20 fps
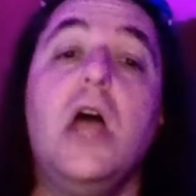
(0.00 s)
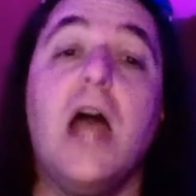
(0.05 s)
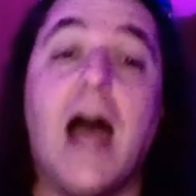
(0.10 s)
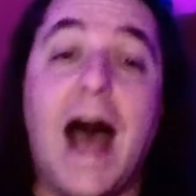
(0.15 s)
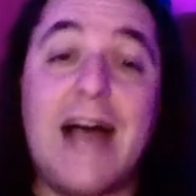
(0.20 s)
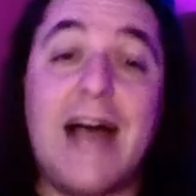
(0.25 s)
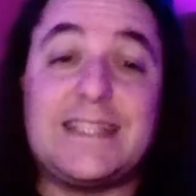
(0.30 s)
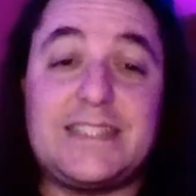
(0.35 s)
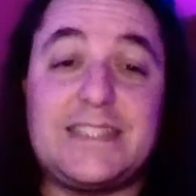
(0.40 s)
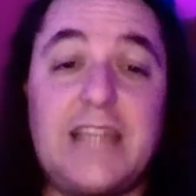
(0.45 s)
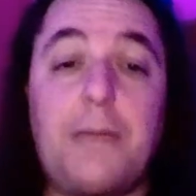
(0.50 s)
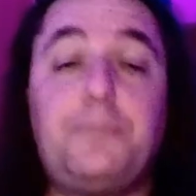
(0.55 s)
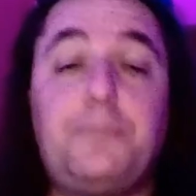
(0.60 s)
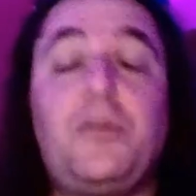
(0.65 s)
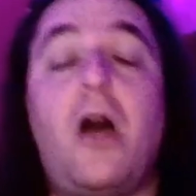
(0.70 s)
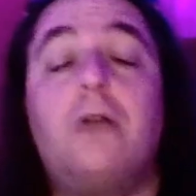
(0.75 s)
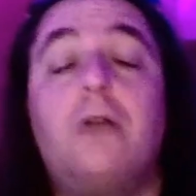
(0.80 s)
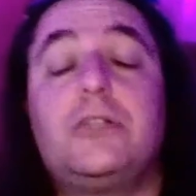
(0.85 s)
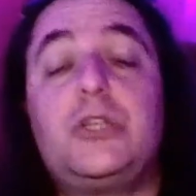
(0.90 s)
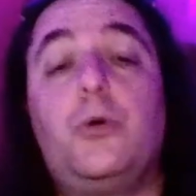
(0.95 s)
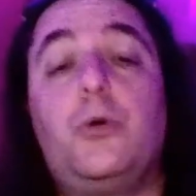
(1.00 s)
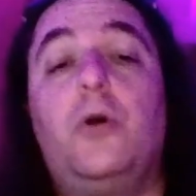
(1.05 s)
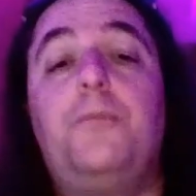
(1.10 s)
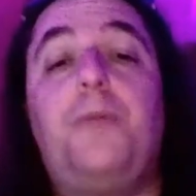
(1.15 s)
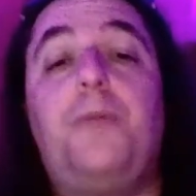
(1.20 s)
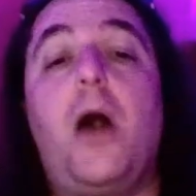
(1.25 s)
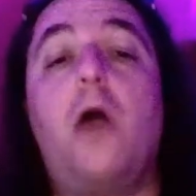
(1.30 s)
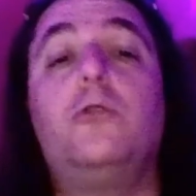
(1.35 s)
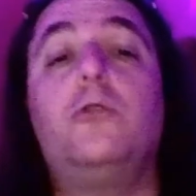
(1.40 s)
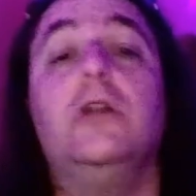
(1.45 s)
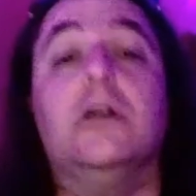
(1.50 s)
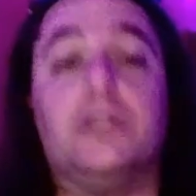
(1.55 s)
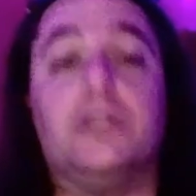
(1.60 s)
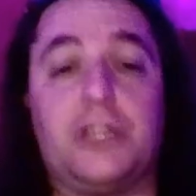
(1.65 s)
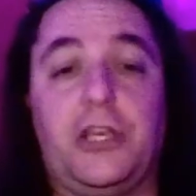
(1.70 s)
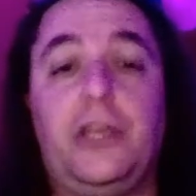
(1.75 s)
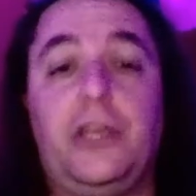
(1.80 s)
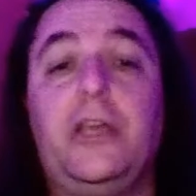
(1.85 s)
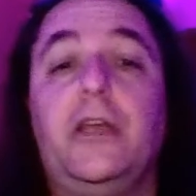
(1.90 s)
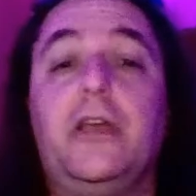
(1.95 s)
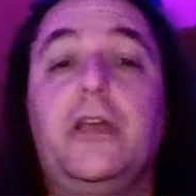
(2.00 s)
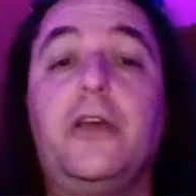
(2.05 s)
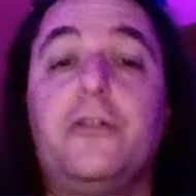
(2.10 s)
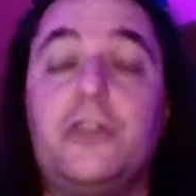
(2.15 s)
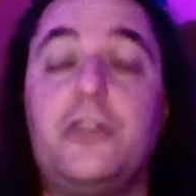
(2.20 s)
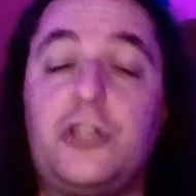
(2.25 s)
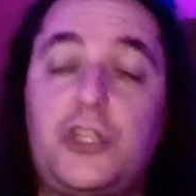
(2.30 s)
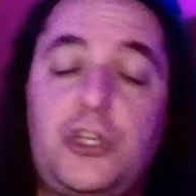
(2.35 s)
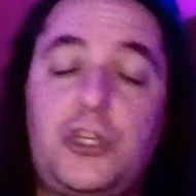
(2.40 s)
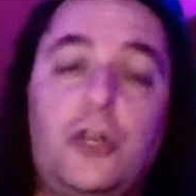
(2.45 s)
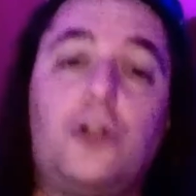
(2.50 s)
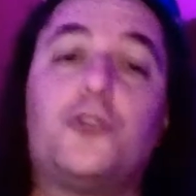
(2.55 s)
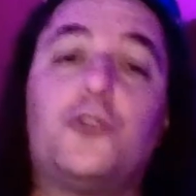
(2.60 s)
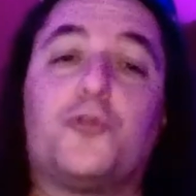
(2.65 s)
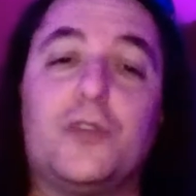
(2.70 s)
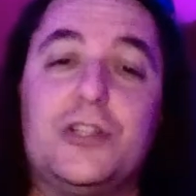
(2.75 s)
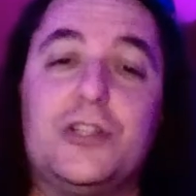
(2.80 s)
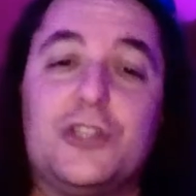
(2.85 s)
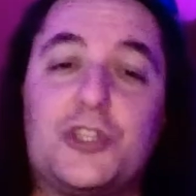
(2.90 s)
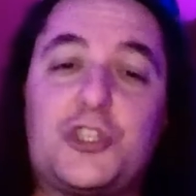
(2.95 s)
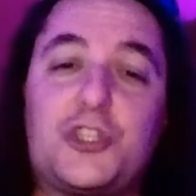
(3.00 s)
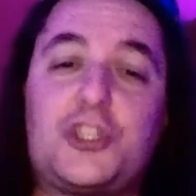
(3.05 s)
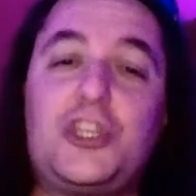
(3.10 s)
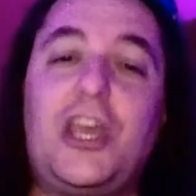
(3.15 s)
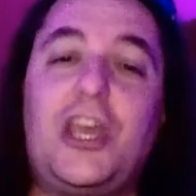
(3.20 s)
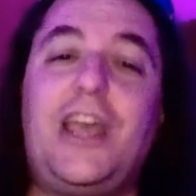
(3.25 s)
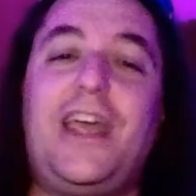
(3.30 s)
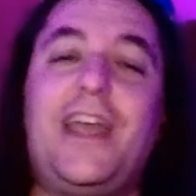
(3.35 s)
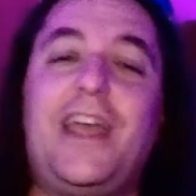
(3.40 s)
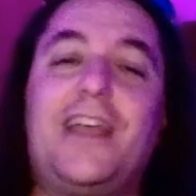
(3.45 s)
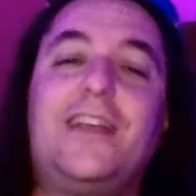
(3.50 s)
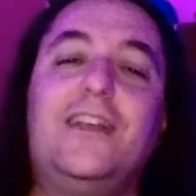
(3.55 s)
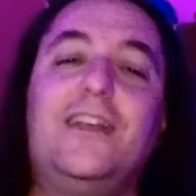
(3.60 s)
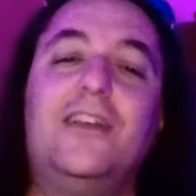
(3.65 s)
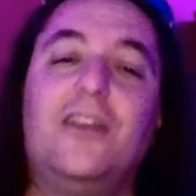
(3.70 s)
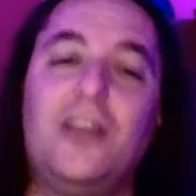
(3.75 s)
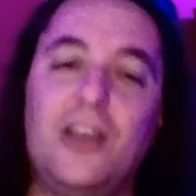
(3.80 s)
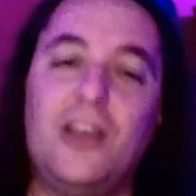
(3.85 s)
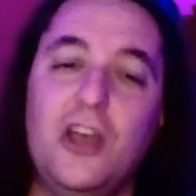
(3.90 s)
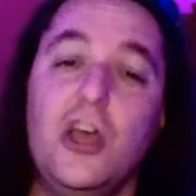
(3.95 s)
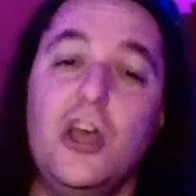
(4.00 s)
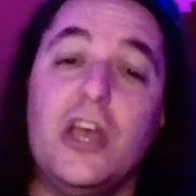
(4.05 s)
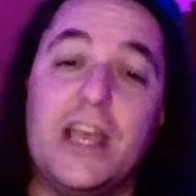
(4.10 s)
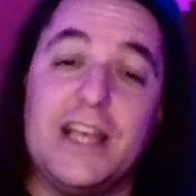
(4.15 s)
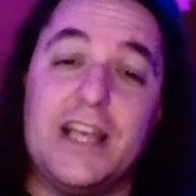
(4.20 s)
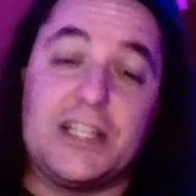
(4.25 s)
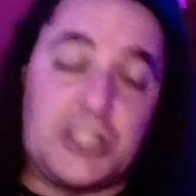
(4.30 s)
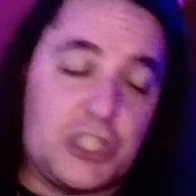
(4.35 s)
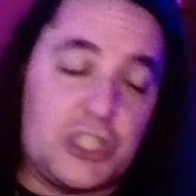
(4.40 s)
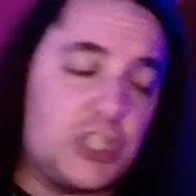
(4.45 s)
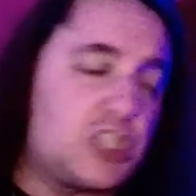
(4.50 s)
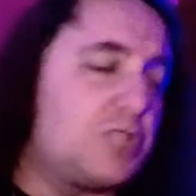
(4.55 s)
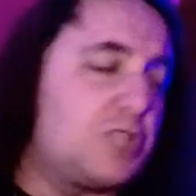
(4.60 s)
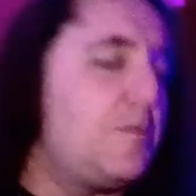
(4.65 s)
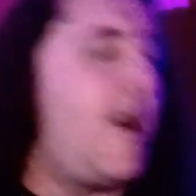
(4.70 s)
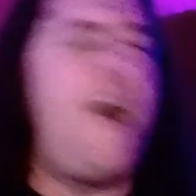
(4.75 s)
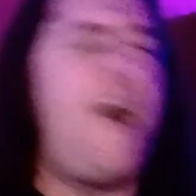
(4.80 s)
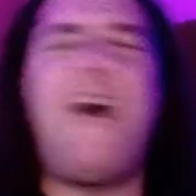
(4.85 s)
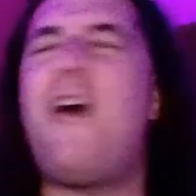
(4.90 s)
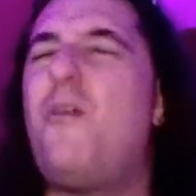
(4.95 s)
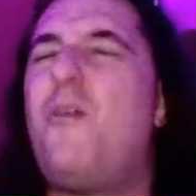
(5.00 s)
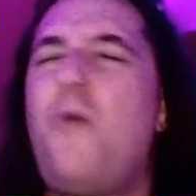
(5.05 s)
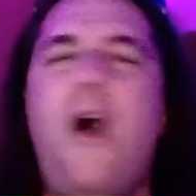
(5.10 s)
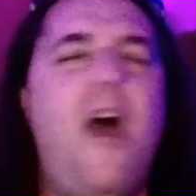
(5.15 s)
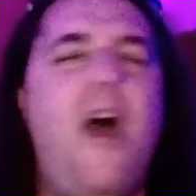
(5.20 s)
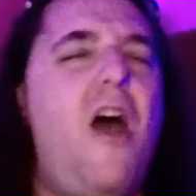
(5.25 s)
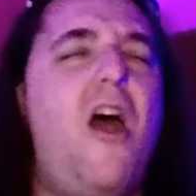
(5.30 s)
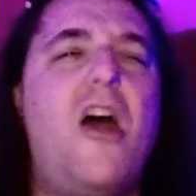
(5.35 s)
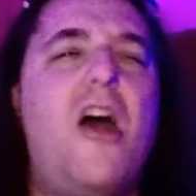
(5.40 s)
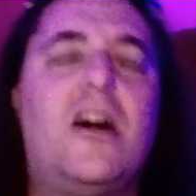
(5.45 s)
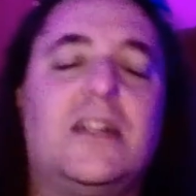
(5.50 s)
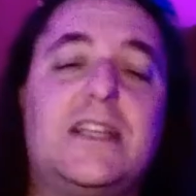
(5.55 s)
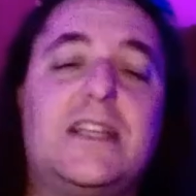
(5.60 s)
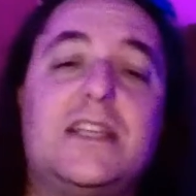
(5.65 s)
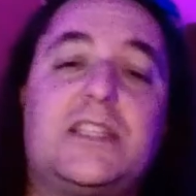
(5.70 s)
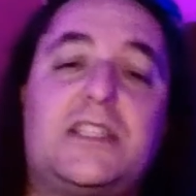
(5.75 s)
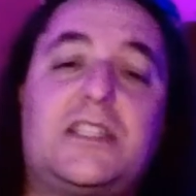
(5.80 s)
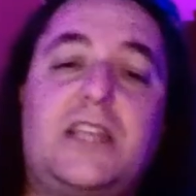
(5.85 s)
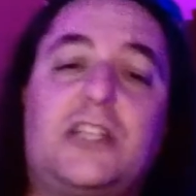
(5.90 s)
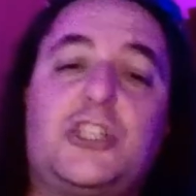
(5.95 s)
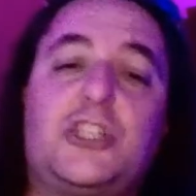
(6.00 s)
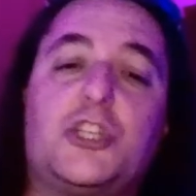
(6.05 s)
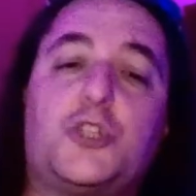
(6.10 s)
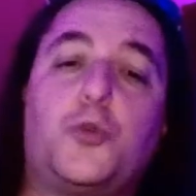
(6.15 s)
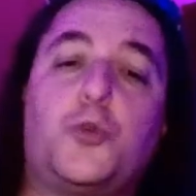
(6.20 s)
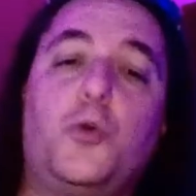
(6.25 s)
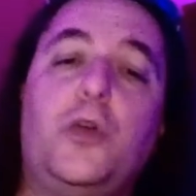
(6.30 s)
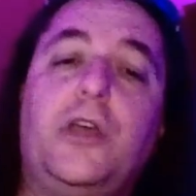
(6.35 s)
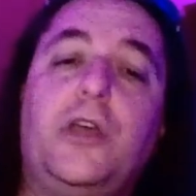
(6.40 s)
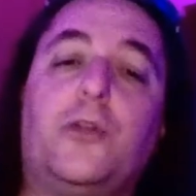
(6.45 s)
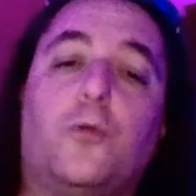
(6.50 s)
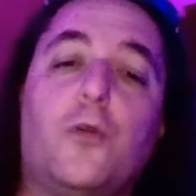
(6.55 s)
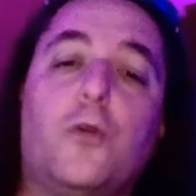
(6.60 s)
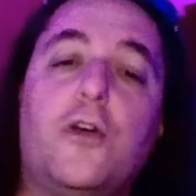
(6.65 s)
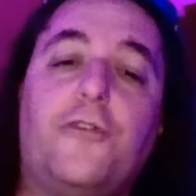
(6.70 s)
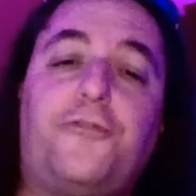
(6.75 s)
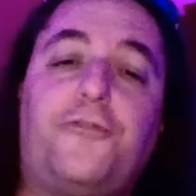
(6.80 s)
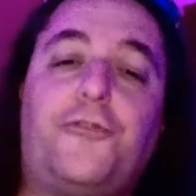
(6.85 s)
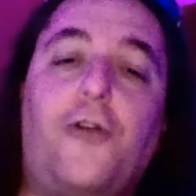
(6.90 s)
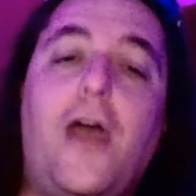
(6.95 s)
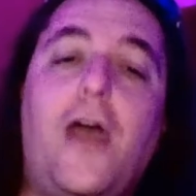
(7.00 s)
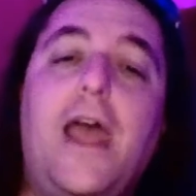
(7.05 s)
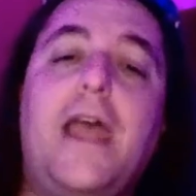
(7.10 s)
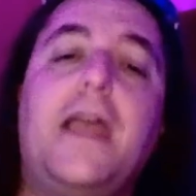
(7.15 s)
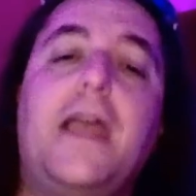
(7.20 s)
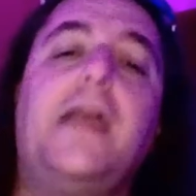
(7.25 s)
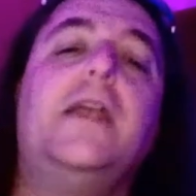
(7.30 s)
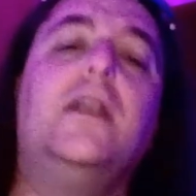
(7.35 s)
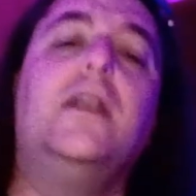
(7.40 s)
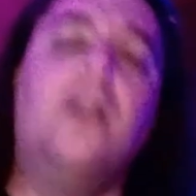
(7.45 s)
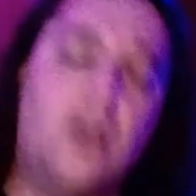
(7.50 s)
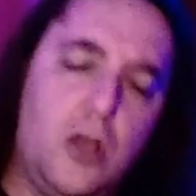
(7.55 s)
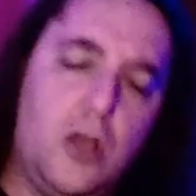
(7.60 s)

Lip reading: I stepped onto a boat to hear the children sing. It's a small world, it's such a sweet refrain.